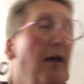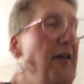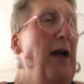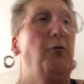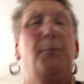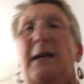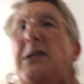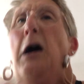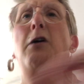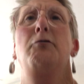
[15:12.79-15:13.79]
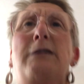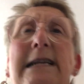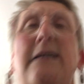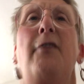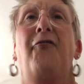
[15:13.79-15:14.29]
That would be
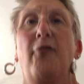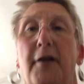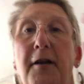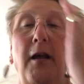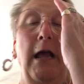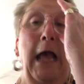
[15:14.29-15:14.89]
totally different.